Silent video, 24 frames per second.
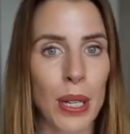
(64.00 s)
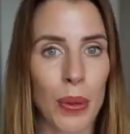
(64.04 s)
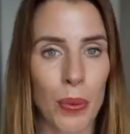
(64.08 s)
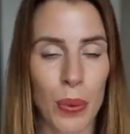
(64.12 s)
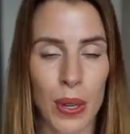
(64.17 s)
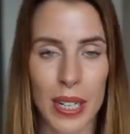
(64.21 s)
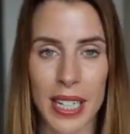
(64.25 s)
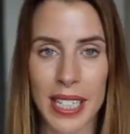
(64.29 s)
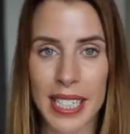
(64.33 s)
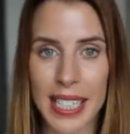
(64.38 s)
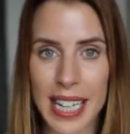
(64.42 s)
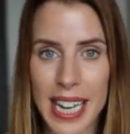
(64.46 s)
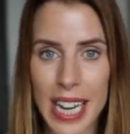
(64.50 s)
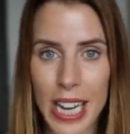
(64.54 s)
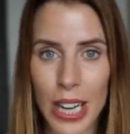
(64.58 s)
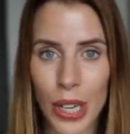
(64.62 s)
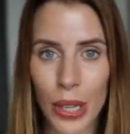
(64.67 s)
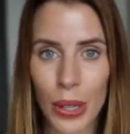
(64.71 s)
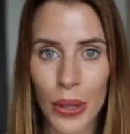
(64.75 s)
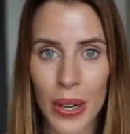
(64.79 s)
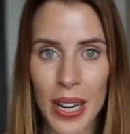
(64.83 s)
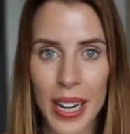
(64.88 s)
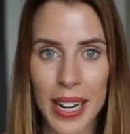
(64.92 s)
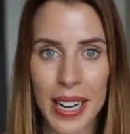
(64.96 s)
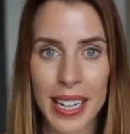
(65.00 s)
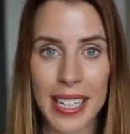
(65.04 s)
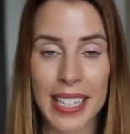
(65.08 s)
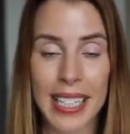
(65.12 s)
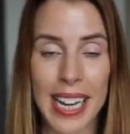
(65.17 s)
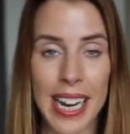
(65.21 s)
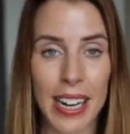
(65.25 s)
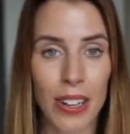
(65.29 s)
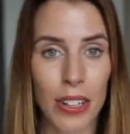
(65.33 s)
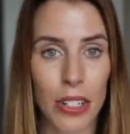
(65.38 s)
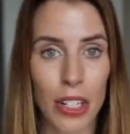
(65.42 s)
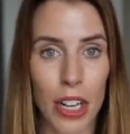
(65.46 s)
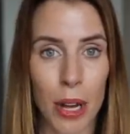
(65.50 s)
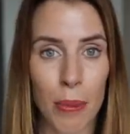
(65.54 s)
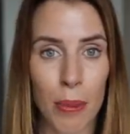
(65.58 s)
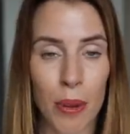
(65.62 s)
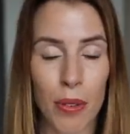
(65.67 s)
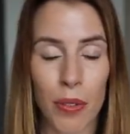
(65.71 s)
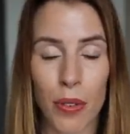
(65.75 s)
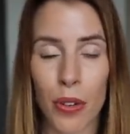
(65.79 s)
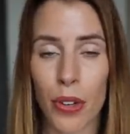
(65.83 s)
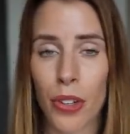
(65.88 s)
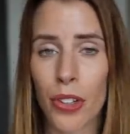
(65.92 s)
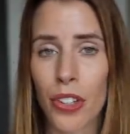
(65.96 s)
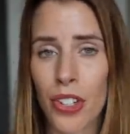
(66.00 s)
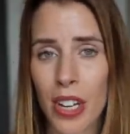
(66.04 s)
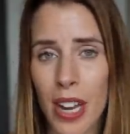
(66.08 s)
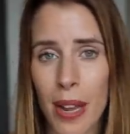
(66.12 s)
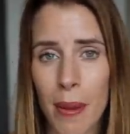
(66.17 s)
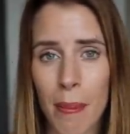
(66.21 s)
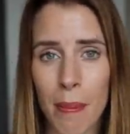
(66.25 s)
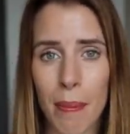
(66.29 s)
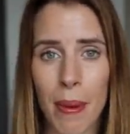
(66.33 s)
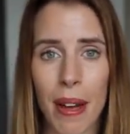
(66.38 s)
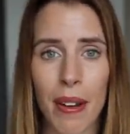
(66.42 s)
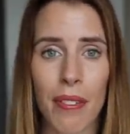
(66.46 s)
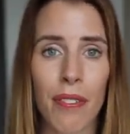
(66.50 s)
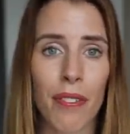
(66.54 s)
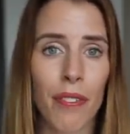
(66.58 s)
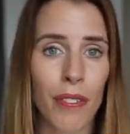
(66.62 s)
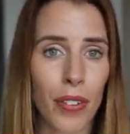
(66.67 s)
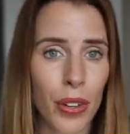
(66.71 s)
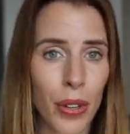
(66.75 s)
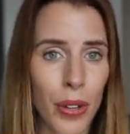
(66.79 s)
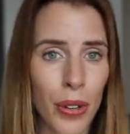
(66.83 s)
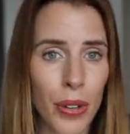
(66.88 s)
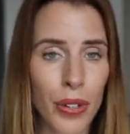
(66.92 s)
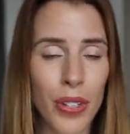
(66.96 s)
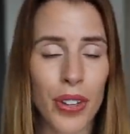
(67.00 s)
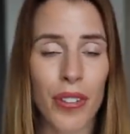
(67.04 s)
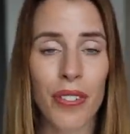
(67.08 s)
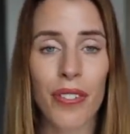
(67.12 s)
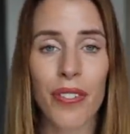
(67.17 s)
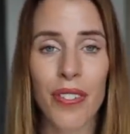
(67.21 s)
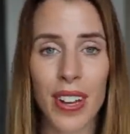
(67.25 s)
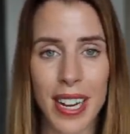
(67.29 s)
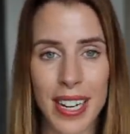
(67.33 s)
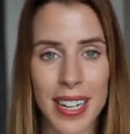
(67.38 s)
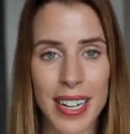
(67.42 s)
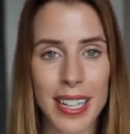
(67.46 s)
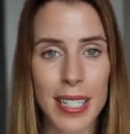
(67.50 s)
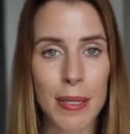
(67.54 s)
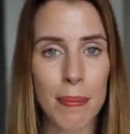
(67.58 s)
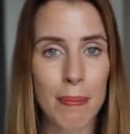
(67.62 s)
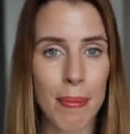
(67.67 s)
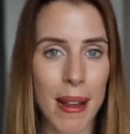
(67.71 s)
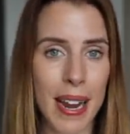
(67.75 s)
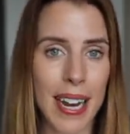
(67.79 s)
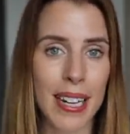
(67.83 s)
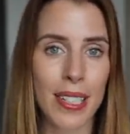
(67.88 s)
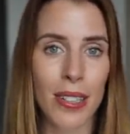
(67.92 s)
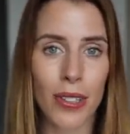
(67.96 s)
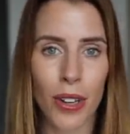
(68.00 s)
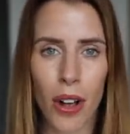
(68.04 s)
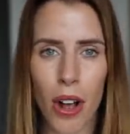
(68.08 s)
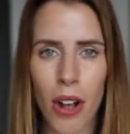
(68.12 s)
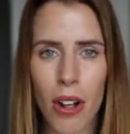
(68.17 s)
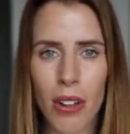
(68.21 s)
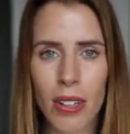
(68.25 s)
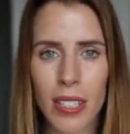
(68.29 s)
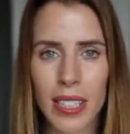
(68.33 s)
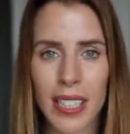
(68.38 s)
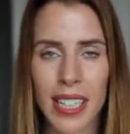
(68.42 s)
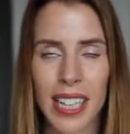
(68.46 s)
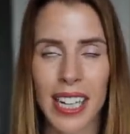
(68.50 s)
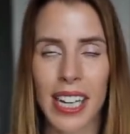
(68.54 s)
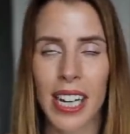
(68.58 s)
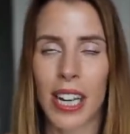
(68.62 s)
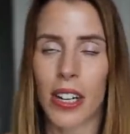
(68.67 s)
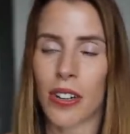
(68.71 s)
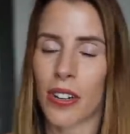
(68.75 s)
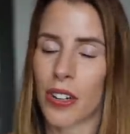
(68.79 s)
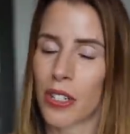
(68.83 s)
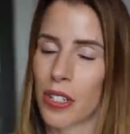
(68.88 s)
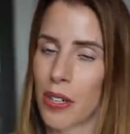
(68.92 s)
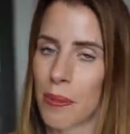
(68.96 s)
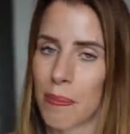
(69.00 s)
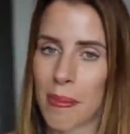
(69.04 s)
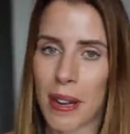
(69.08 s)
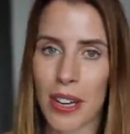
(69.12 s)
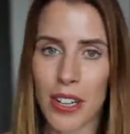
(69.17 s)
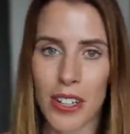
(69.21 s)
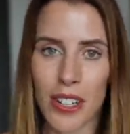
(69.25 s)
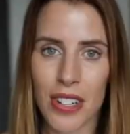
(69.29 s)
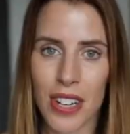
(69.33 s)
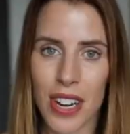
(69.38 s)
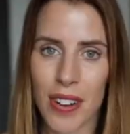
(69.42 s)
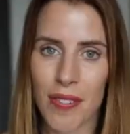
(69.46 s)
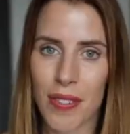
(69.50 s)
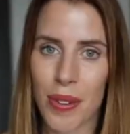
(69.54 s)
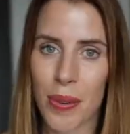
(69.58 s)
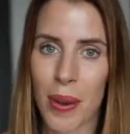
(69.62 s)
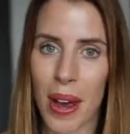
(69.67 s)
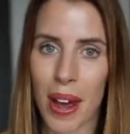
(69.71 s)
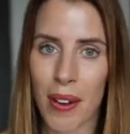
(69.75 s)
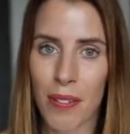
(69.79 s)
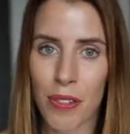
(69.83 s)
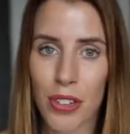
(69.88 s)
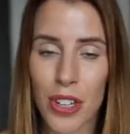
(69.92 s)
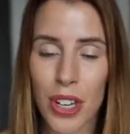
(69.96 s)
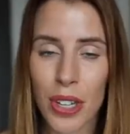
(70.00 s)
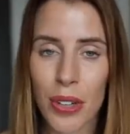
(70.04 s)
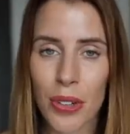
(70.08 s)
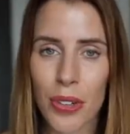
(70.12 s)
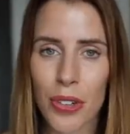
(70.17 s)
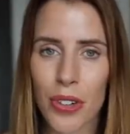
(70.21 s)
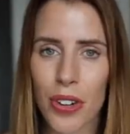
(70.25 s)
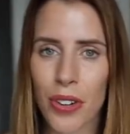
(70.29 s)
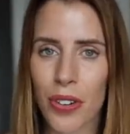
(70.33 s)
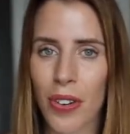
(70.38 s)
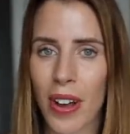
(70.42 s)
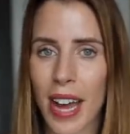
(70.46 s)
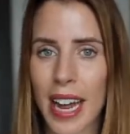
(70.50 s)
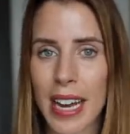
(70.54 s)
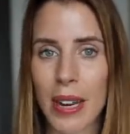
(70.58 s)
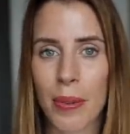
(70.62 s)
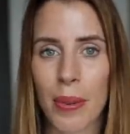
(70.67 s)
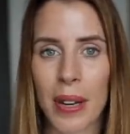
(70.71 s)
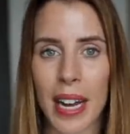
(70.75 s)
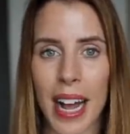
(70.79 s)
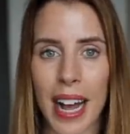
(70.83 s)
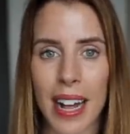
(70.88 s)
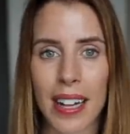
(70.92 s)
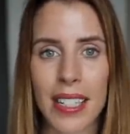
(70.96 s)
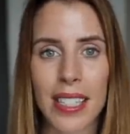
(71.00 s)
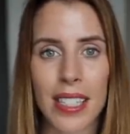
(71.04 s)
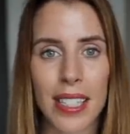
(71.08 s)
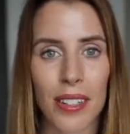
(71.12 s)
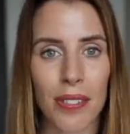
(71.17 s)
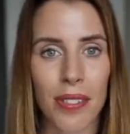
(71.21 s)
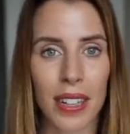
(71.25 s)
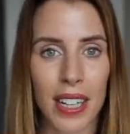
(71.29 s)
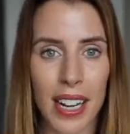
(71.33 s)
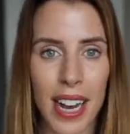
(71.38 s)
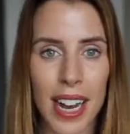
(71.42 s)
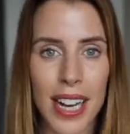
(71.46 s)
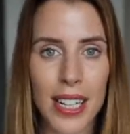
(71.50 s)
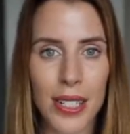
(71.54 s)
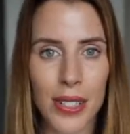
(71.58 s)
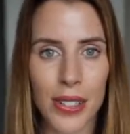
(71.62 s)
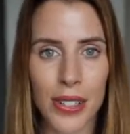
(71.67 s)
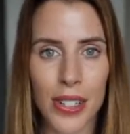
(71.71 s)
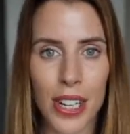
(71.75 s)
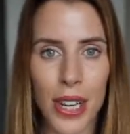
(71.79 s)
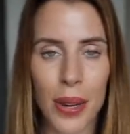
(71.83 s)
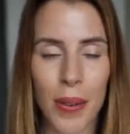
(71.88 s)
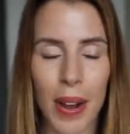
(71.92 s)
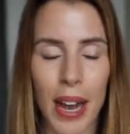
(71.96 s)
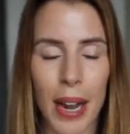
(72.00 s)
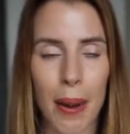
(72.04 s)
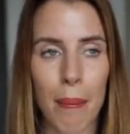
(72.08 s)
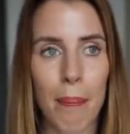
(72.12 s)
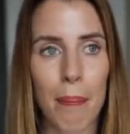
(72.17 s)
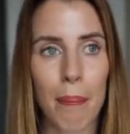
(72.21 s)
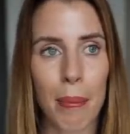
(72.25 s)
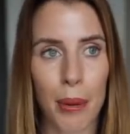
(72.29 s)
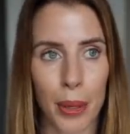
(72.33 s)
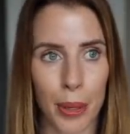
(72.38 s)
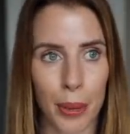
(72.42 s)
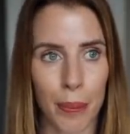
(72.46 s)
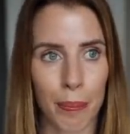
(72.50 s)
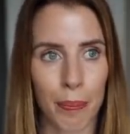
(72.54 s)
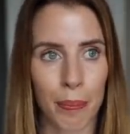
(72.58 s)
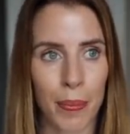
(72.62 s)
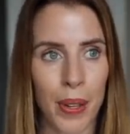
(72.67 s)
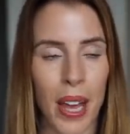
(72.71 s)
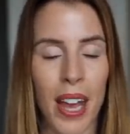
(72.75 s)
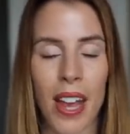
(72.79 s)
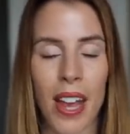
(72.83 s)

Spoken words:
that want to see you, staying on top of your gym, food, fitness-based goals, not to mention if you have children or anyone else that relies on you, and boom,